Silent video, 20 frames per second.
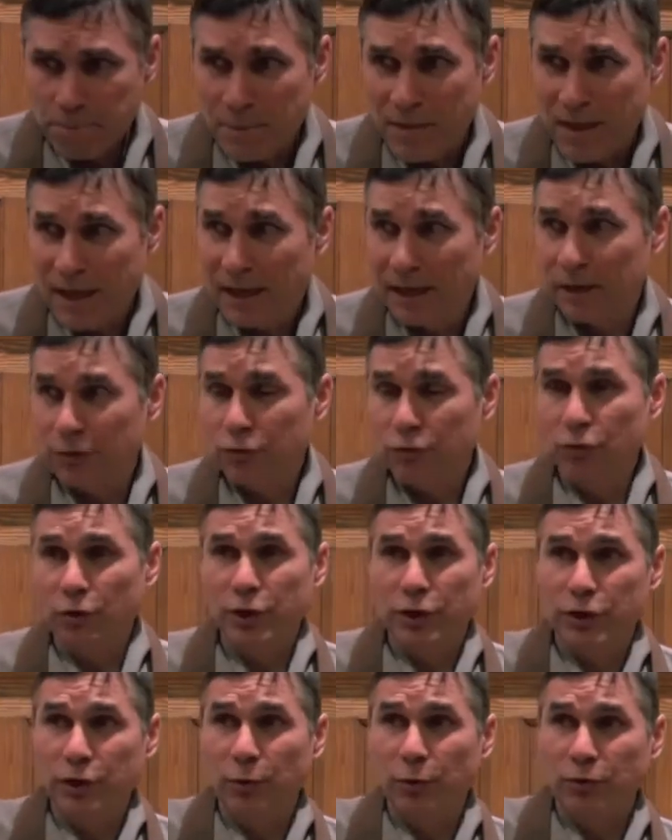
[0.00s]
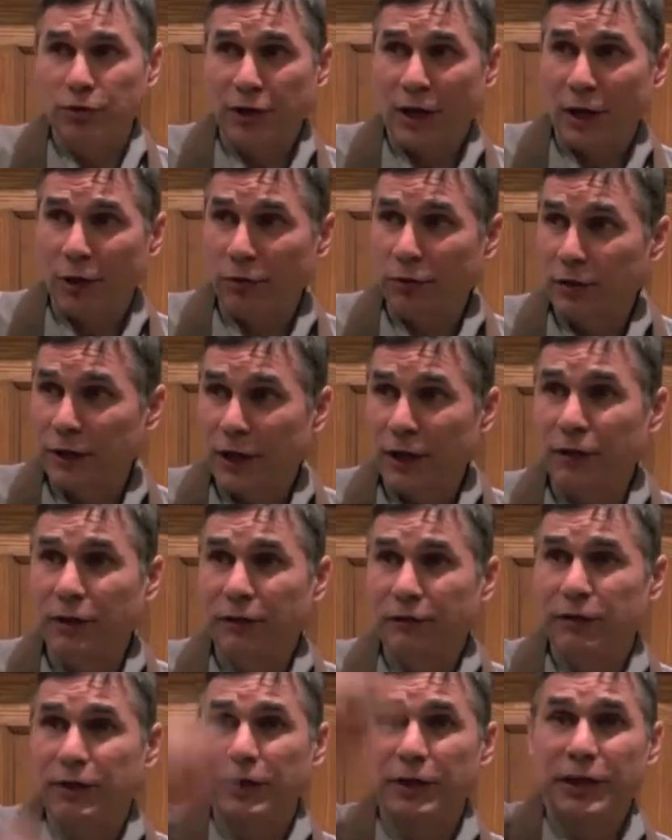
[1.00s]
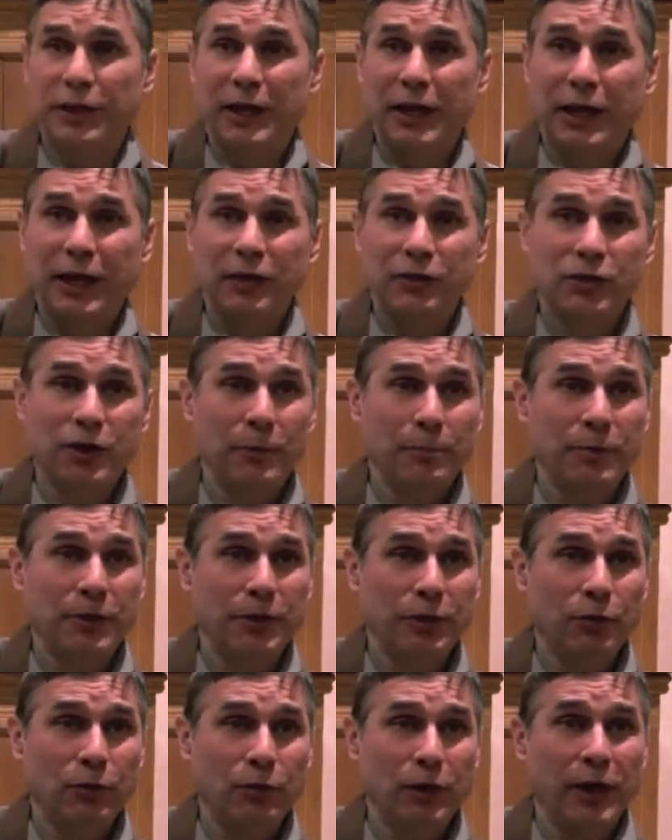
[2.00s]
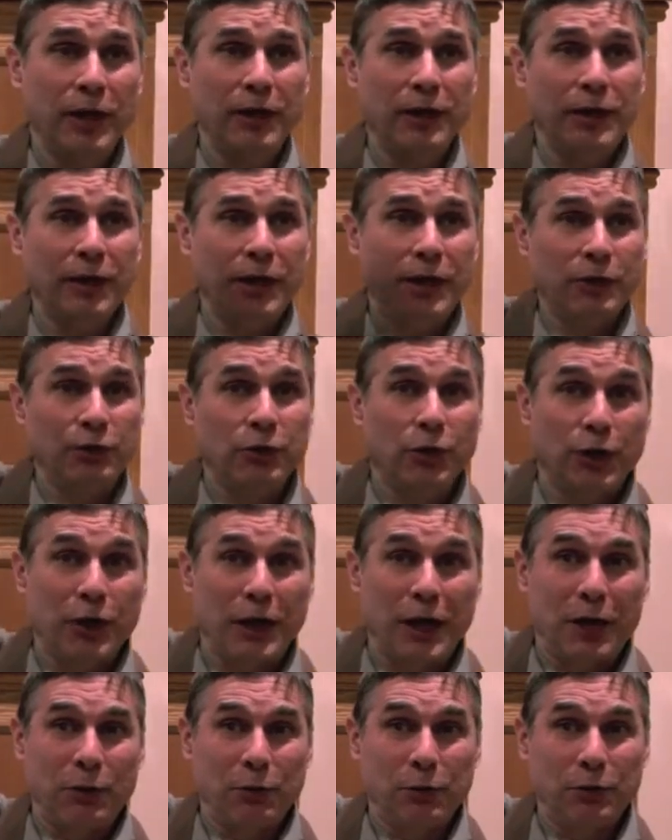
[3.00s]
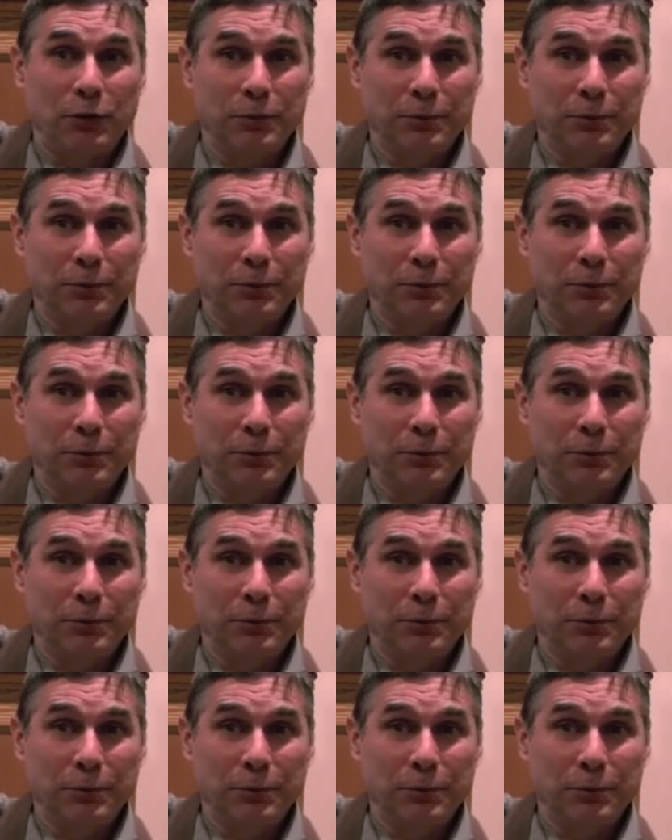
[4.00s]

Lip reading: And as soon as he was out, they lifted the cage up in the crane and took it out.